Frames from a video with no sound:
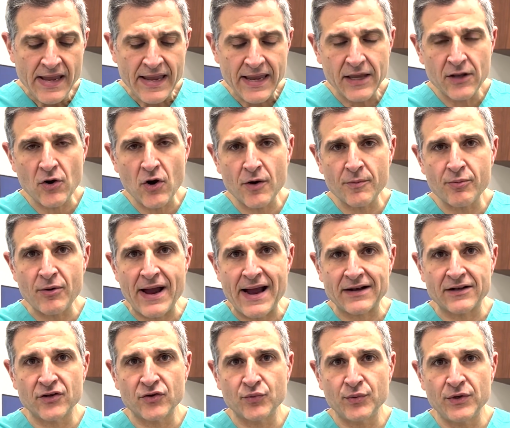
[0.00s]
In our
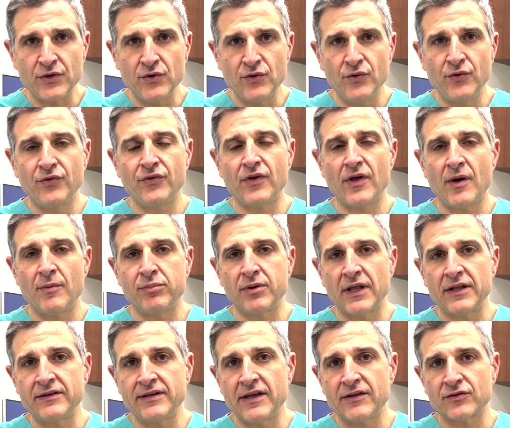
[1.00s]
practice, we use a
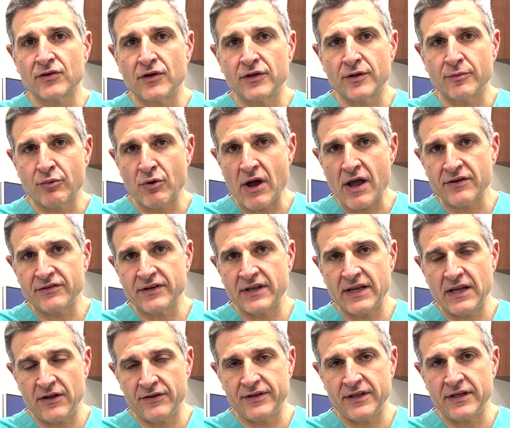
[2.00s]
blood test called the
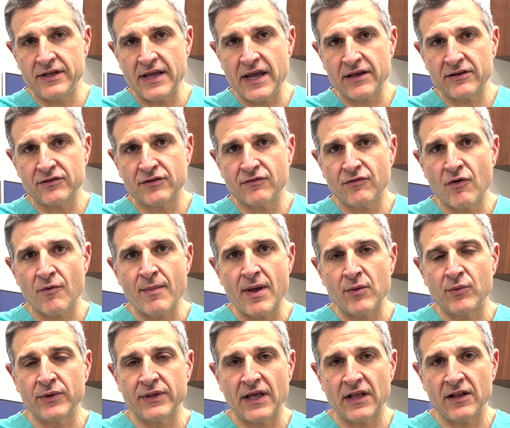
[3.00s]
Prostate Health Index for
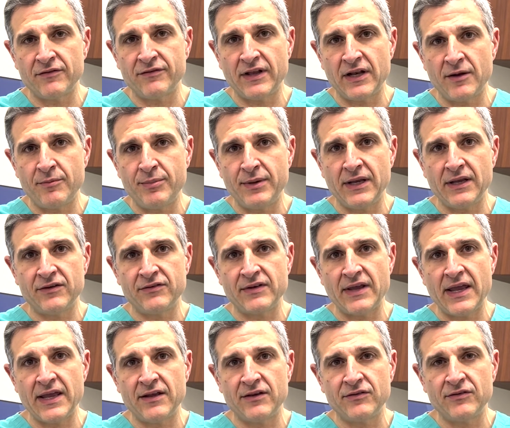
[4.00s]
men with elevated P S
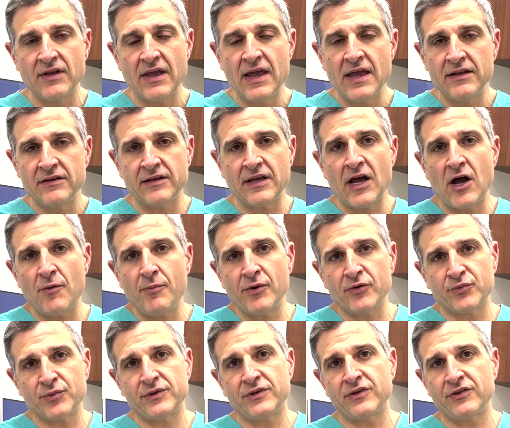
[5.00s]
As to help
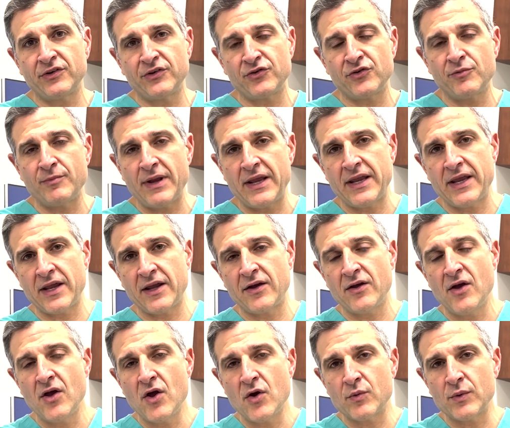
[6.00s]
us with
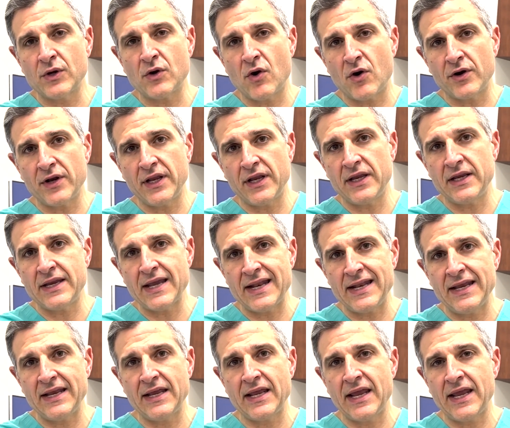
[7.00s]
decision-making regarding
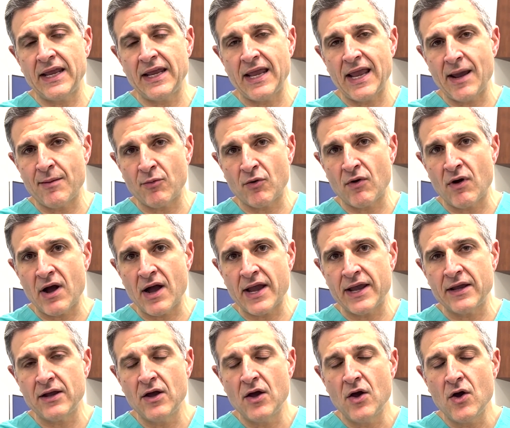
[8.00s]
getting a M R
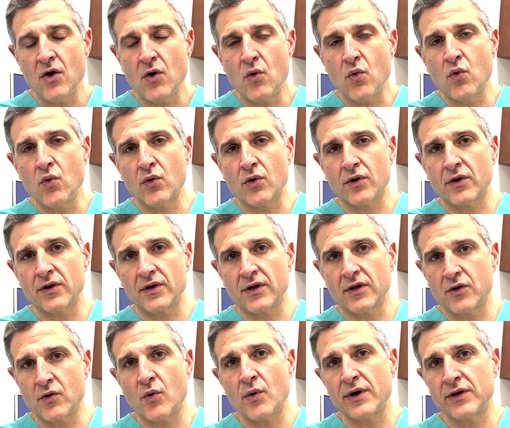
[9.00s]
I or
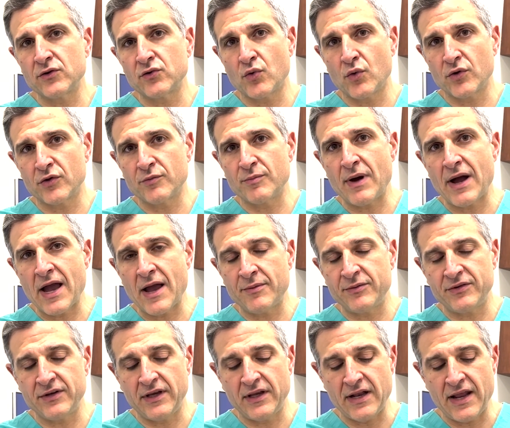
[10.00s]
going towards
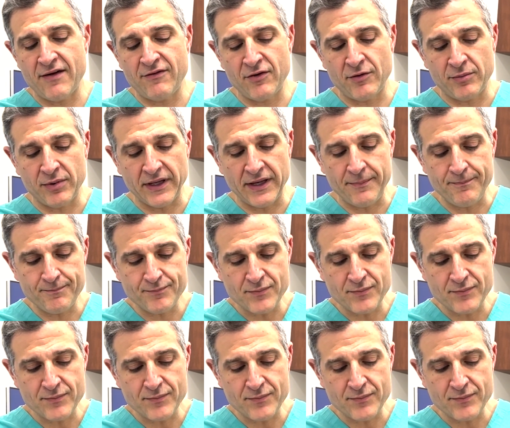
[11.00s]
biopsy inevitably.